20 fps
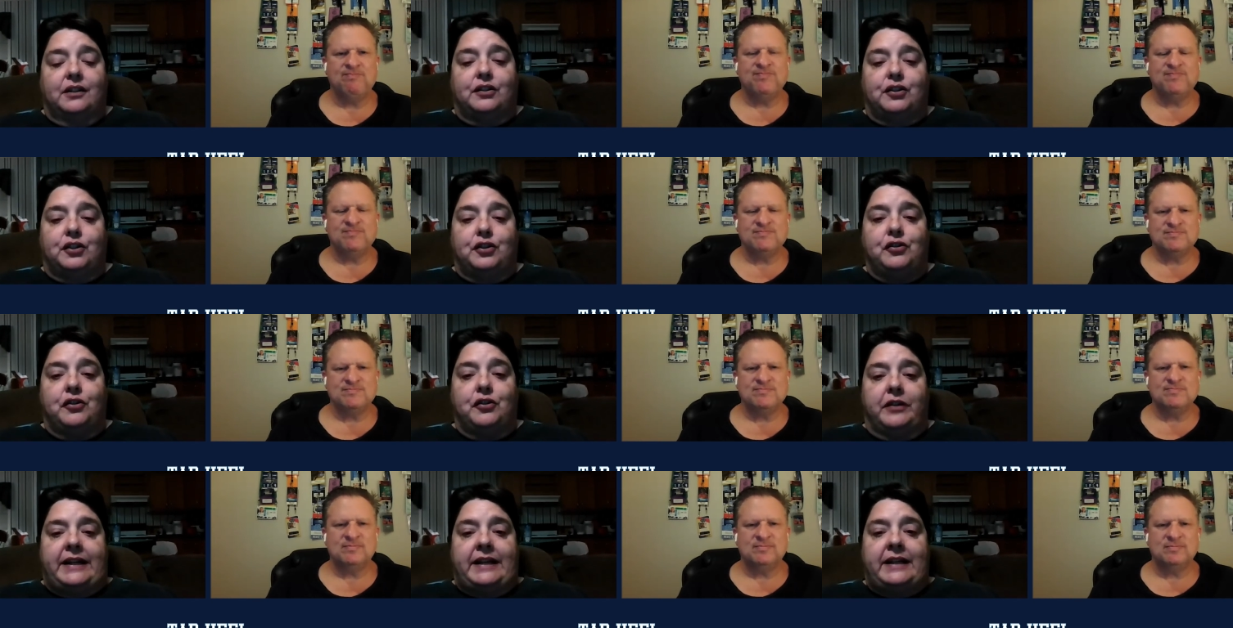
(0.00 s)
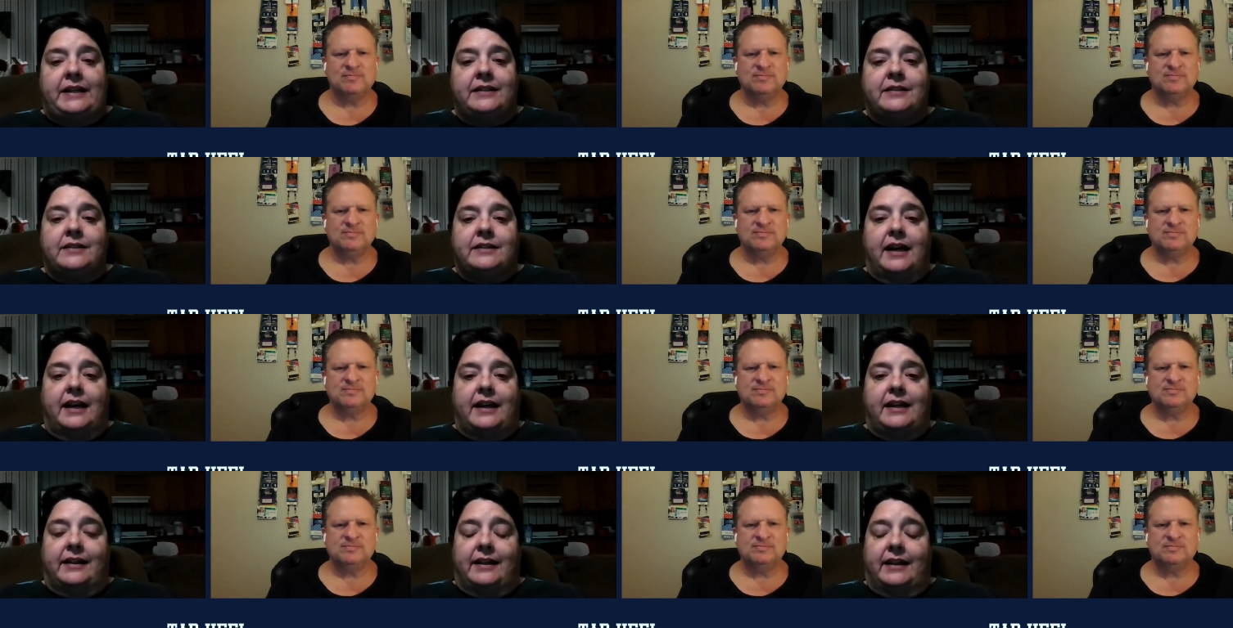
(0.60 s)
Speaker 1: to your
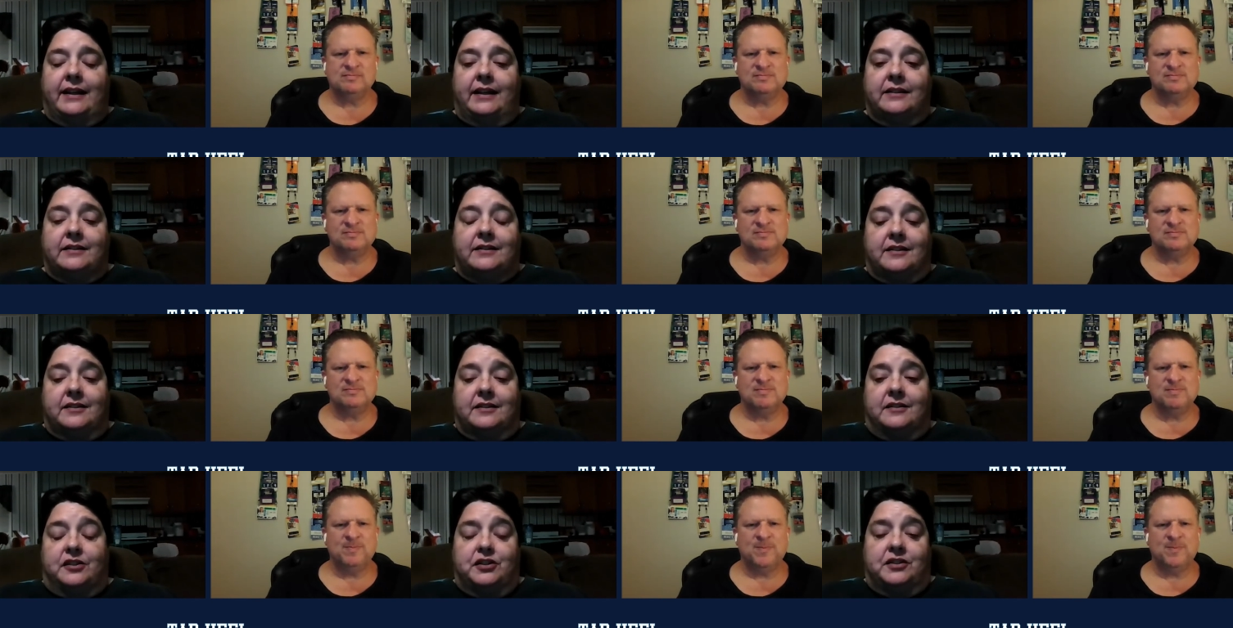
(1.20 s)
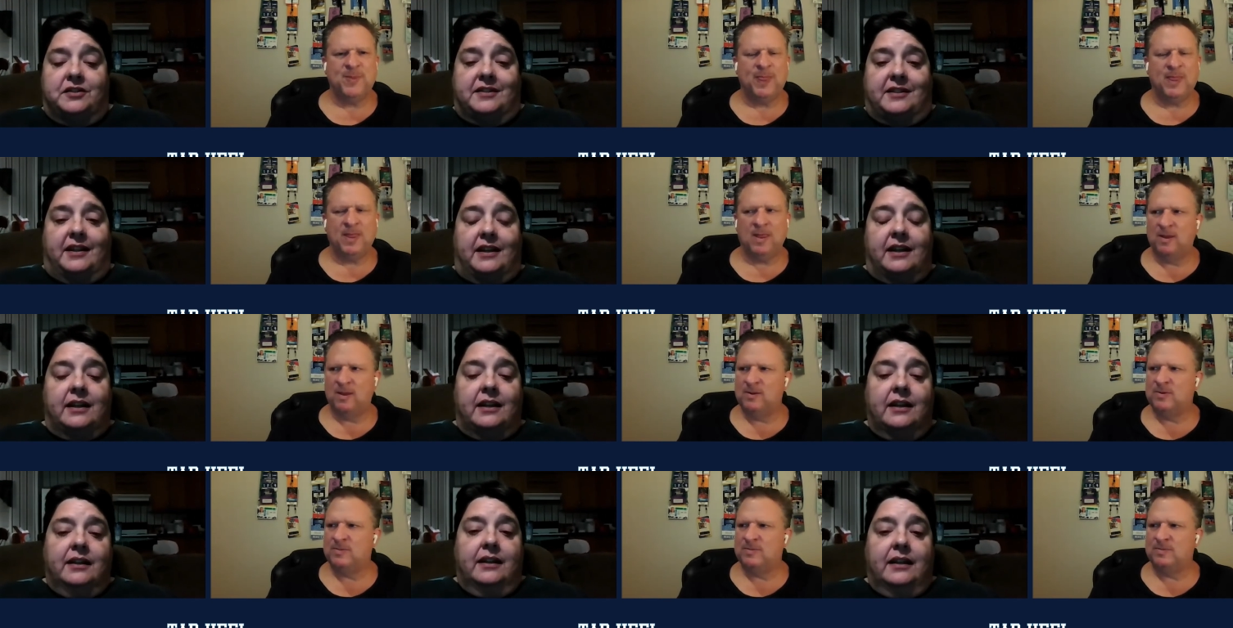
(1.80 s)
in-state kids to just
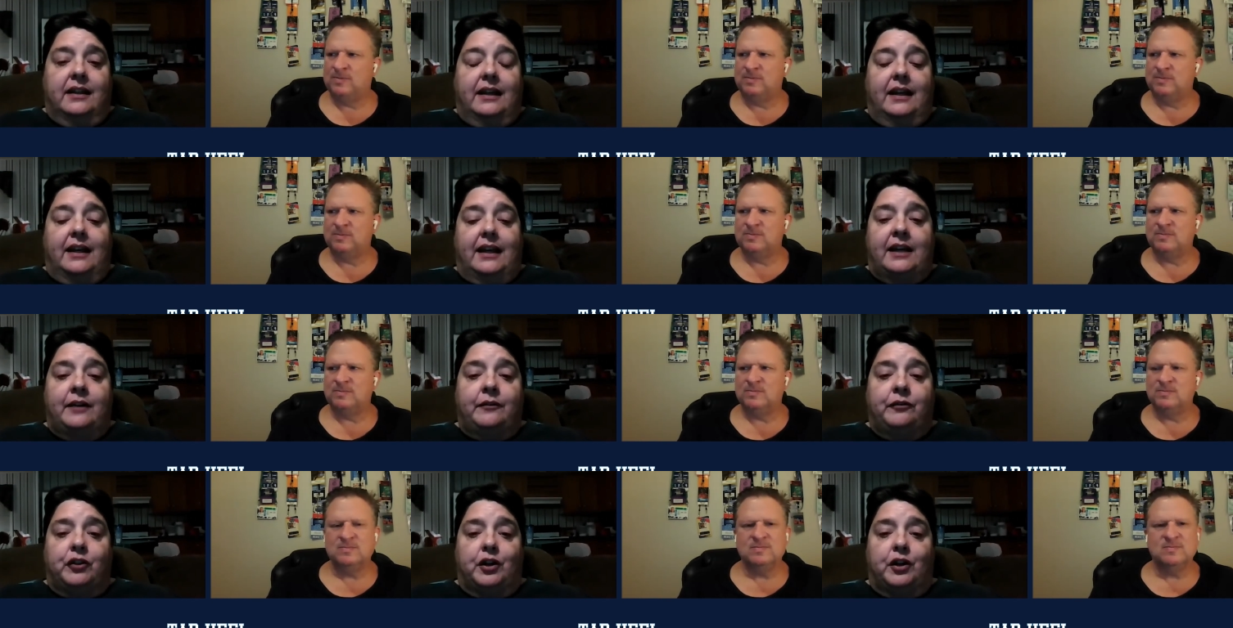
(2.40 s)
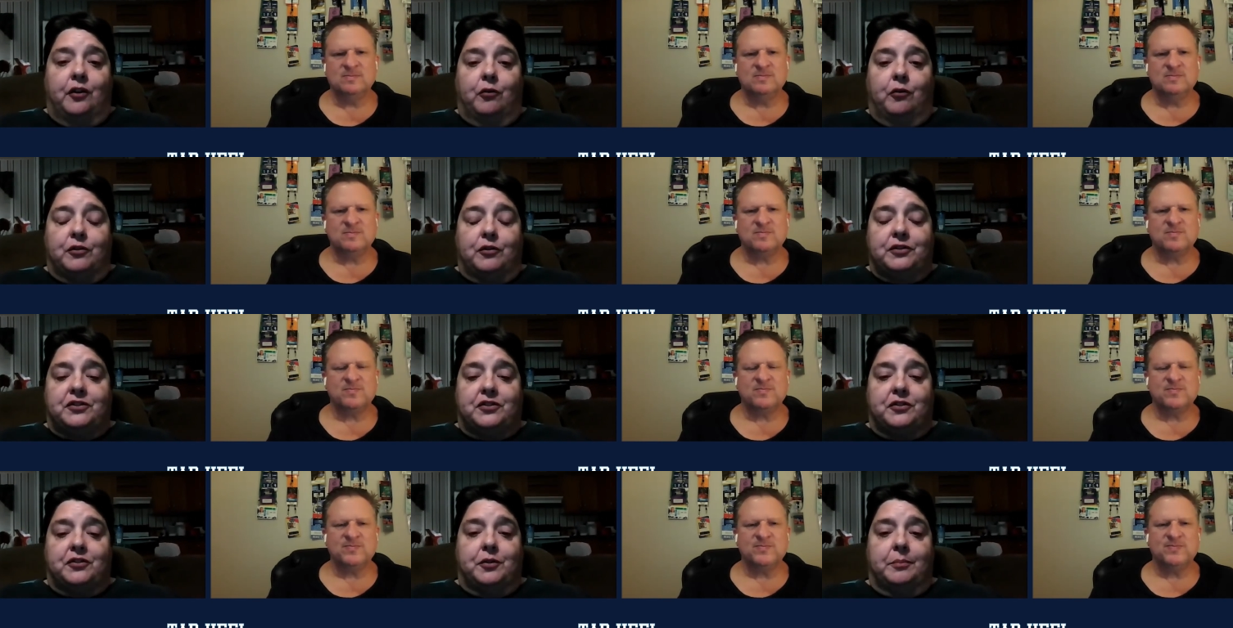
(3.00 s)
see if there were
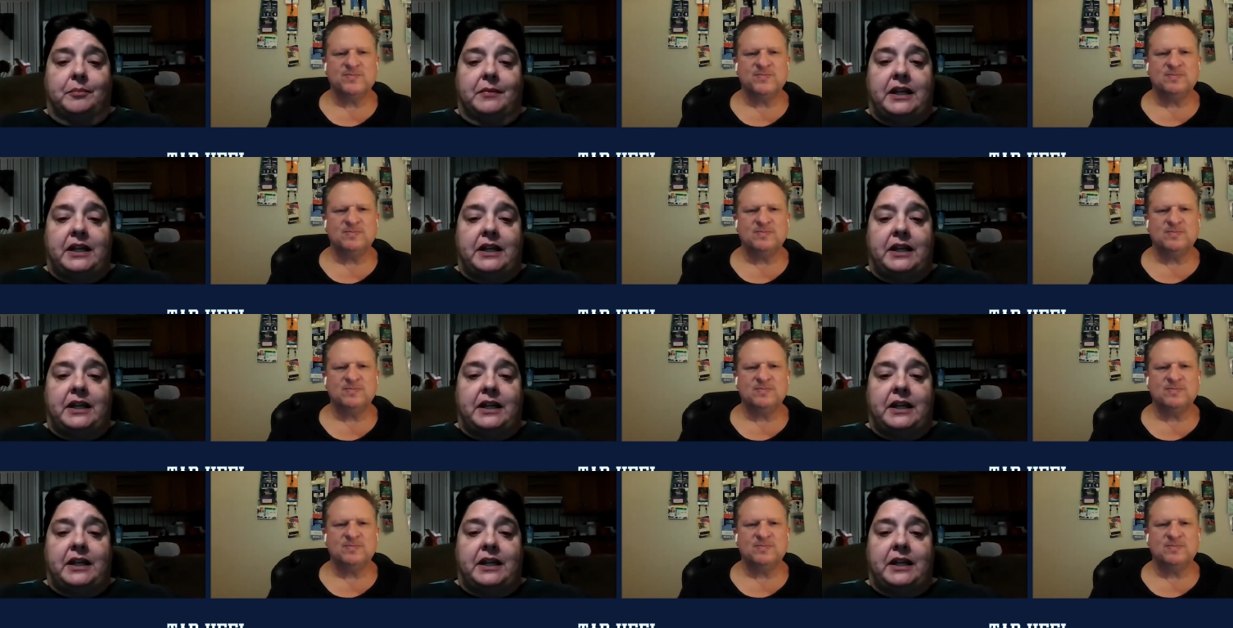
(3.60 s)
some